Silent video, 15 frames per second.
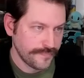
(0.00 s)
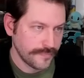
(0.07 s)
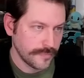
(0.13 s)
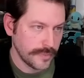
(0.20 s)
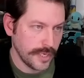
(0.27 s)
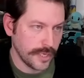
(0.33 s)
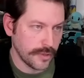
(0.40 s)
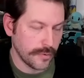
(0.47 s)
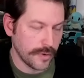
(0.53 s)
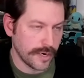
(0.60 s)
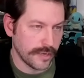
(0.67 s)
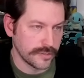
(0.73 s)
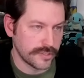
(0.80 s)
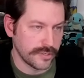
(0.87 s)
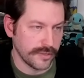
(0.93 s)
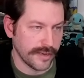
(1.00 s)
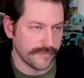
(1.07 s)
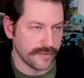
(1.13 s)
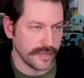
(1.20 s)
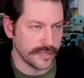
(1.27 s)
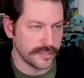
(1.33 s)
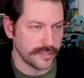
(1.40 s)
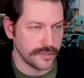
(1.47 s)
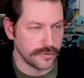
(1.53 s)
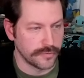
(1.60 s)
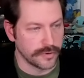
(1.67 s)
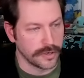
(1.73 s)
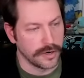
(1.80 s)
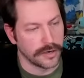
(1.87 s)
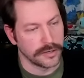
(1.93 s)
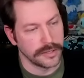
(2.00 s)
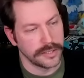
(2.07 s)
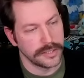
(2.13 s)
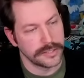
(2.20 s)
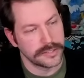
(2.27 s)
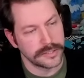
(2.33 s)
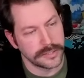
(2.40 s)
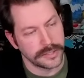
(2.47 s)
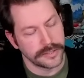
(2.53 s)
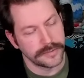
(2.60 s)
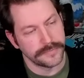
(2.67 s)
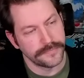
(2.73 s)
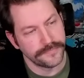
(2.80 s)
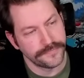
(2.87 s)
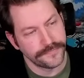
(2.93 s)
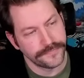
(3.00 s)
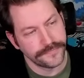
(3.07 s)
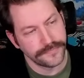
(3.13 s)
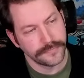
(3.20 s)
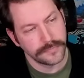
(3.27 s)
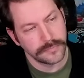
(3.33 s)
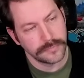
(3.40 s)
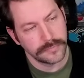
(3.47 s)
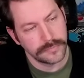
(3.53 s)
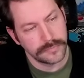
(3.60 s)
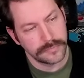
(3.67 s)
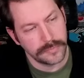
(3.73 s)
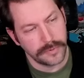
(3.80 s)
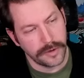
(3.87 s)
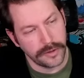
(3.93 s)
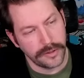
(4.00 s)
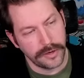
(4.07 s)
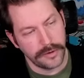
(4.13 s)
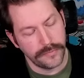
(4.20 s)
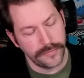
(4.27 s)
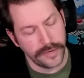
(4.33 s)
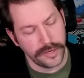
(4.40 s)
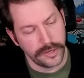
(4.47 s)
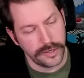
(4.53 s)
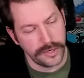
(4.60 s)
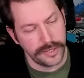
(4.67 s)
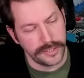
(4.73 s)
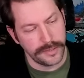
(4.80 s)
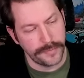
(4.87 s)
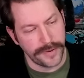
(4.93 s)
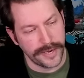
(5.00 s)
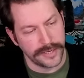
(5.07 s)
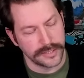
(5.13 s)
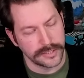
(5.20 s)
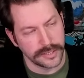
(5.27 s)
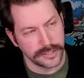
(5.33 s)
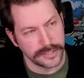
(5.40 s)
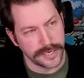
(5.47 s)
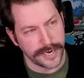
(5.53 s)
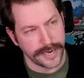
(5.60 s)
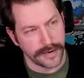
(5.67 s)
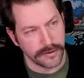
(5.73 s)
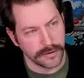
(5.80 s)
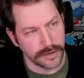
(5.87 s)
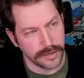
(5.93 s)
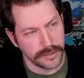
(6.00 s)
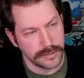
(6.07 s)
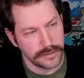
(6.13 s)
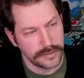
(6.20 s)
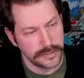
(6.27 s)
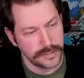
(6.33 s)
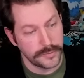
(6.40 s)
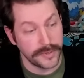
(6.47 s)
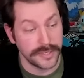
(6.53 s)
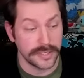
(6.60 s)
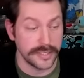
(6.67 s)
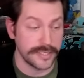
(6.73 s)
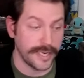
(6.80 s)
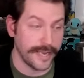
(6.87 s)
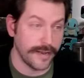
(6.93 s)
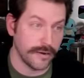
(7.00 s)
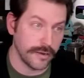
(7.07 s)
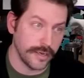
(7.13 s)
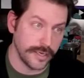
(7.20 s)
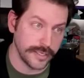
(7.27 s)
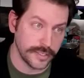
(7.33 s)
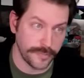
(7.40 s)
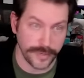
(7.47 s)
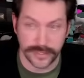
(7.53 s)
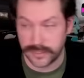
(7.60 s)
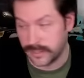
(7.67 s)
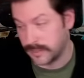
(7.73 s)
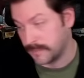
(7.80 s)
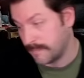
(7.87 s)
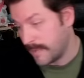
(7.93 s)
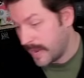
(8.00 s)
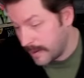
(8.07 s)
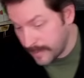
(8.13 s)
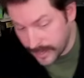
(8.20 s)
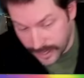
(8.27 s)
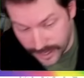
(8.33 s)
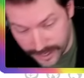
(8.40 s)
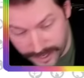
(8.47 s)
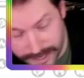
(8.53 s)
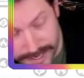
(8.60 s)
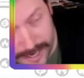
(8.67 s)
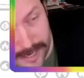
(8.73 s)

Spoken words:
The other one I'll still have to hit 2 regardless, so... Although, it depends on Dialga. Depends on Dialga, depends on us maybe getting a